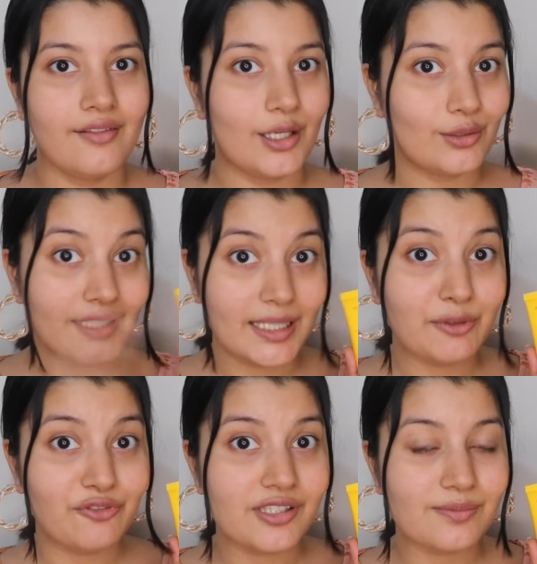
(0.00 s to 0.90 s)
Now the name
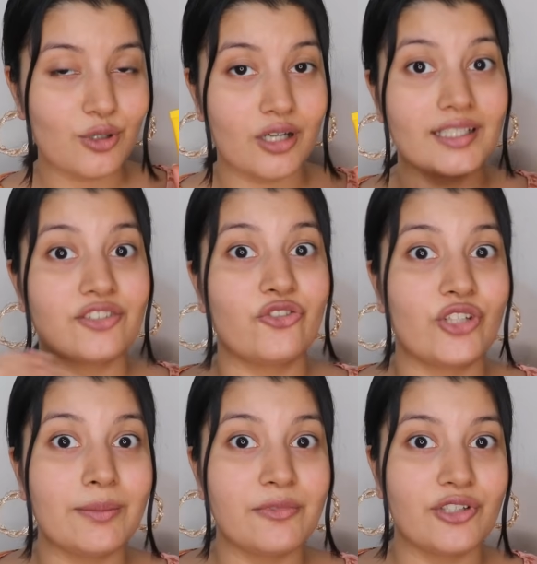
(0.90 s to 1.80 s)
of this product,
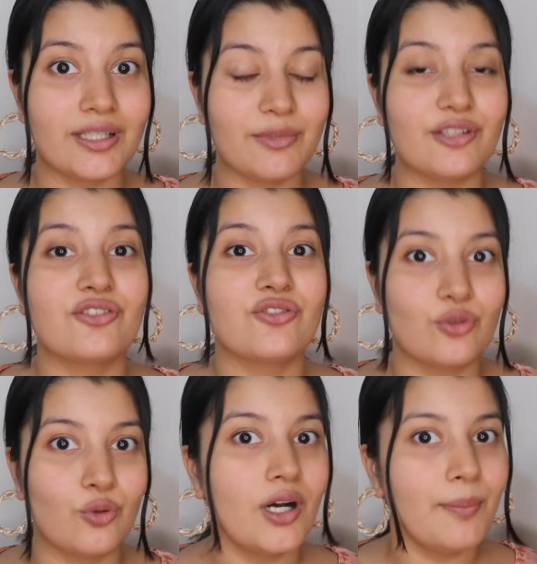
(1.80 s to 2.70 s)
Dream Cream, is
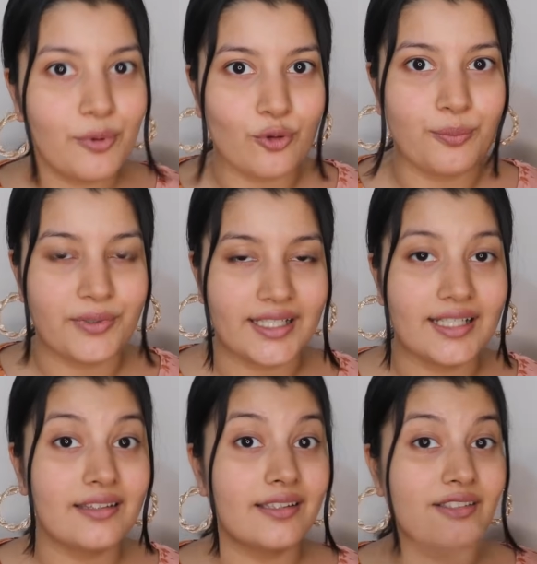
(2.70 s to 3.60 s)
so
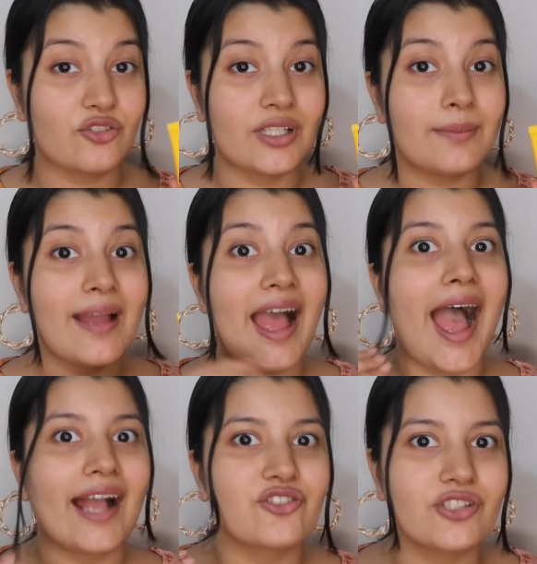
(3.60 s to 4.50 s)
appropriate. This cream
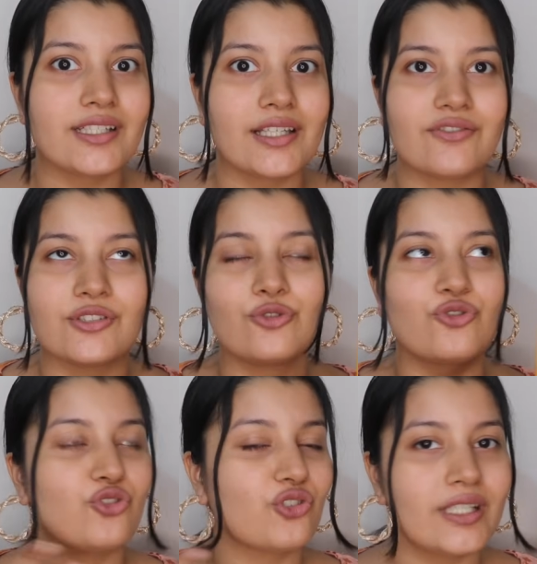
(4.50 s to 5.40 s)
actually gives you
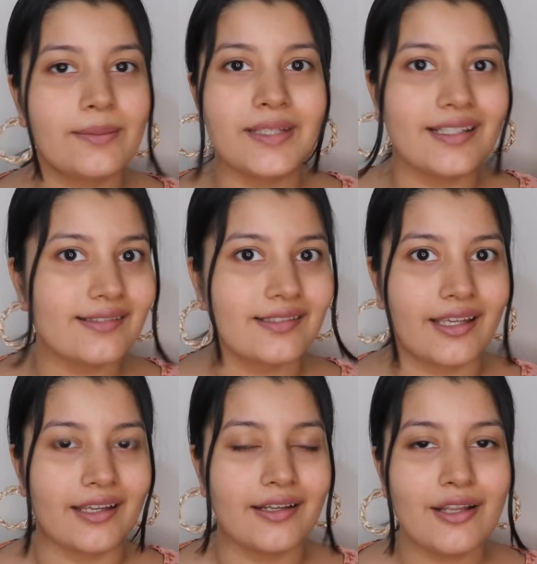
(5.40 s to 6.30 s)
dreamy
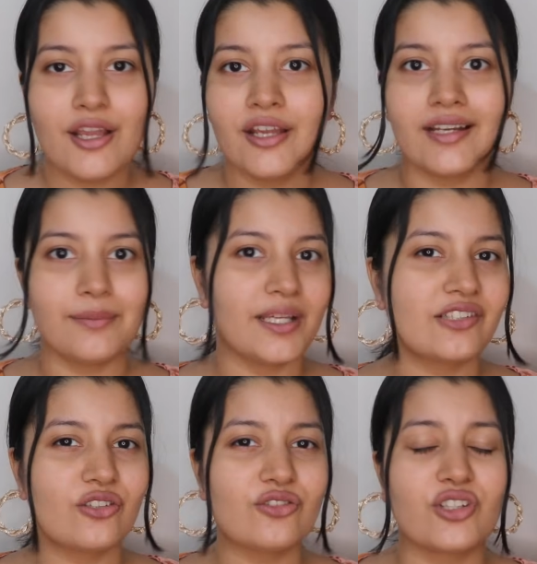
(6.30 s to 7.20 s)
skin. It
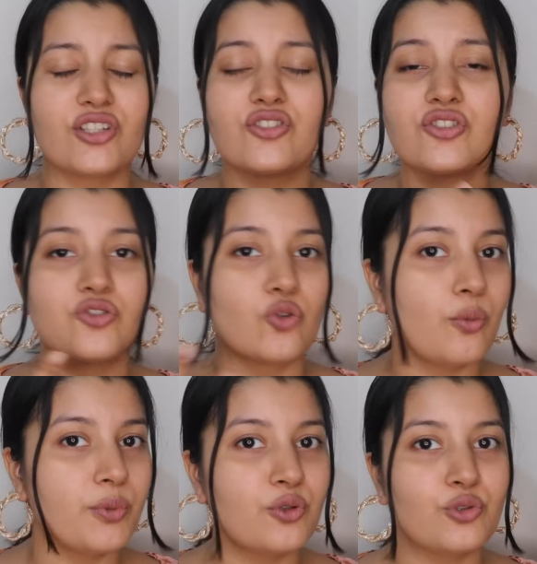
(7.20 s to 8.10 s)
makes your skin
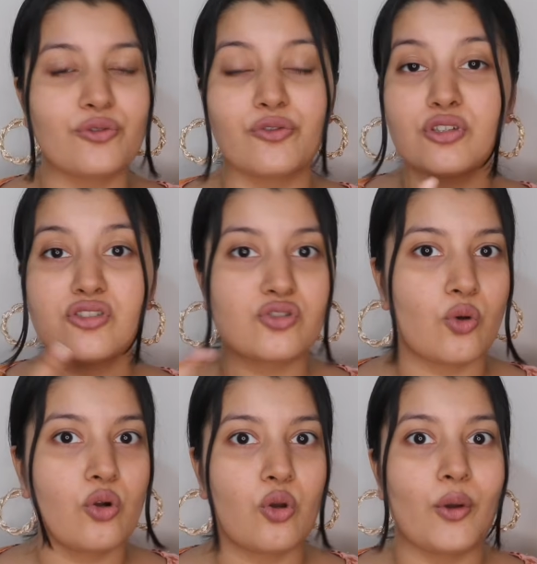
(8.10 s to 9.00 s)
so beautiful,
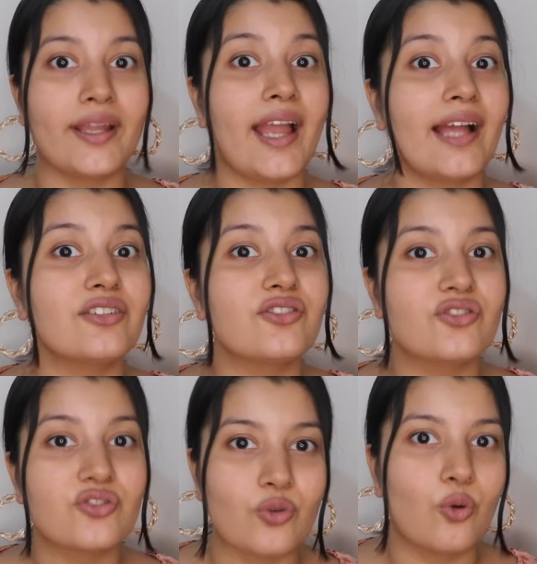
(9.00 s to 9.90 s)
so glowing and
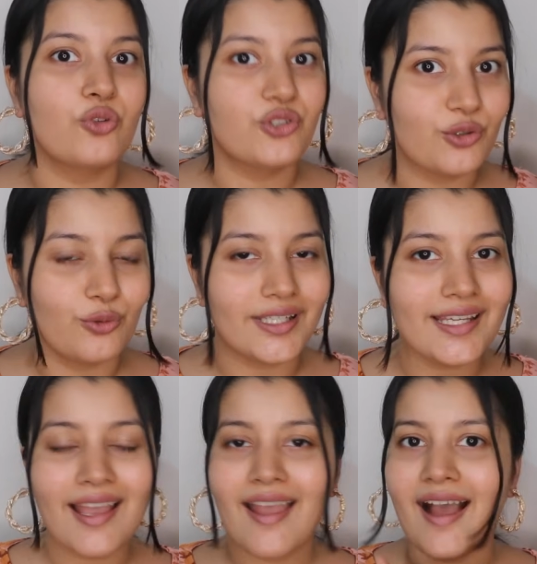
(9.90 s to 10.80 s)
so
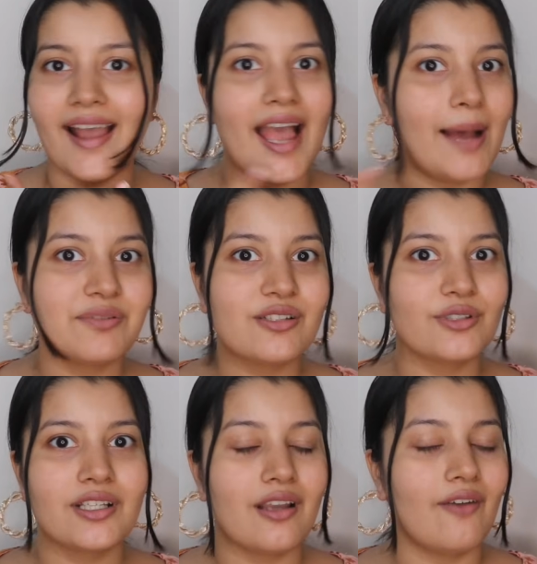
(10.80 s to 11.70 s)
dewy. I
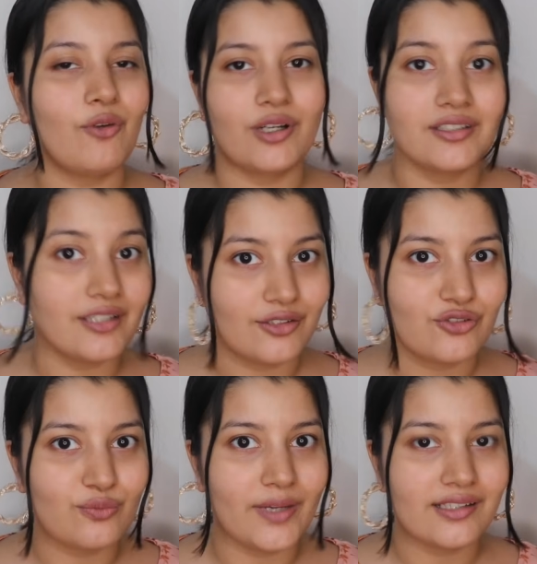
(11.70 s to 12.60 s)
absolutely love what it does
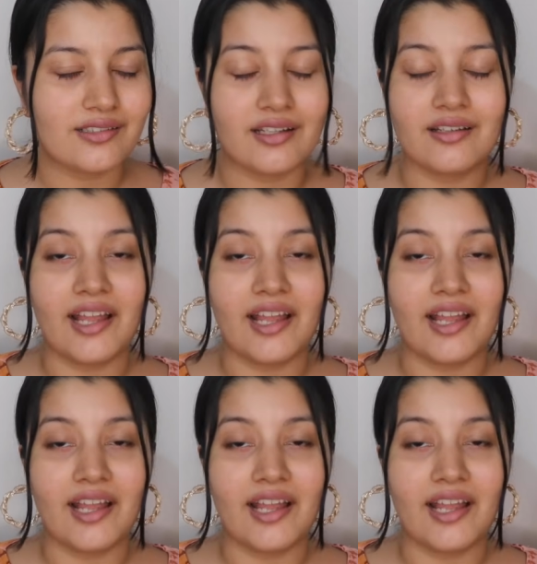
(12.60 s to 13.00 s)
to my skin.